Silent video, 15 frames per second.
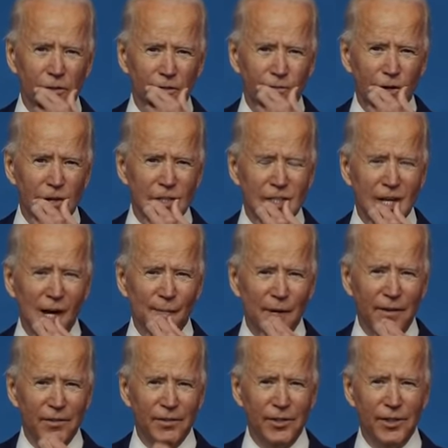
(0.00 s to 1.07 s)
For the first
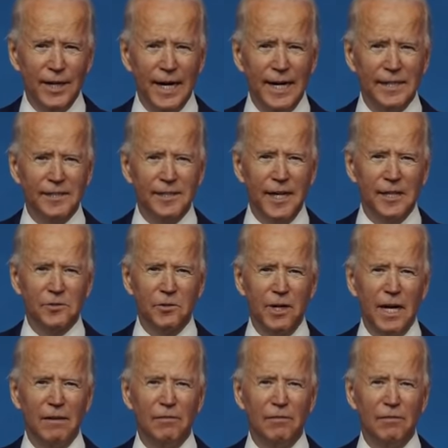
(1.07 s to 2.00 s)
time ever, the United States will